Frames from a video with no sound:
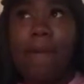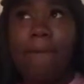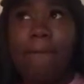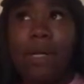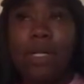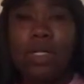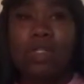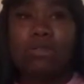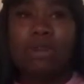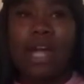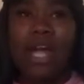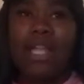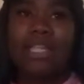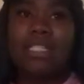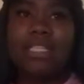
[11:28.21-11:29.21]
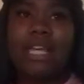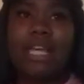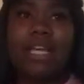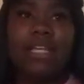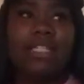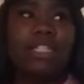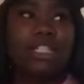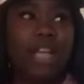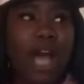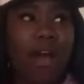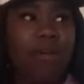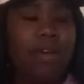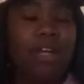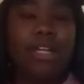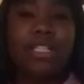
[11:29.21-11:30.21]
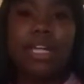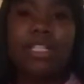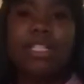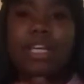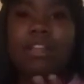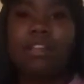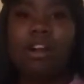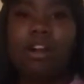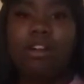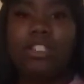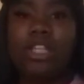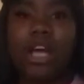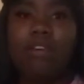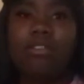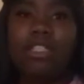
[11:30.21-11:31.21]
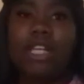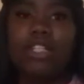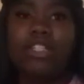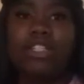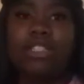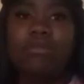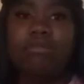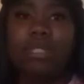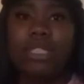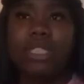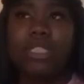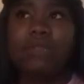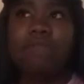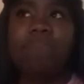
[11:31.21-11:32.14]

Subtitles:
Boom. I gotta take a shower because I take long showers. That's just me.